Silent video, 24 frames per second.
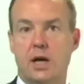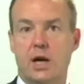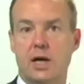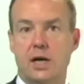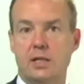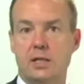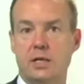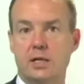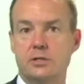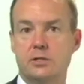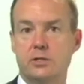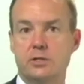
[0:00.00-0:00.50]

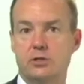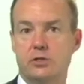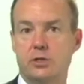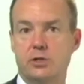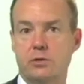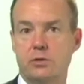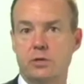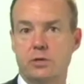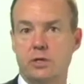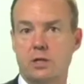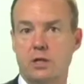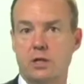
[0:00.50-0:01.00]
I'd like to show
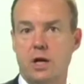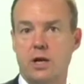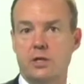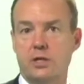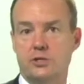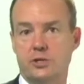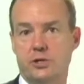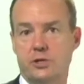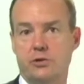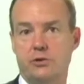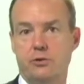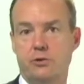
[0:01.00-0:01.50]
you the
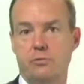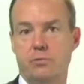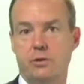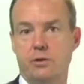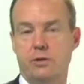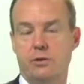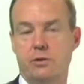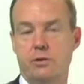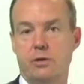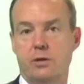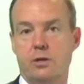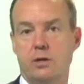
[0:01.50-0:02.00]
logic cube
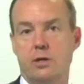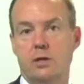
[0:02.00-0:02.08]
here.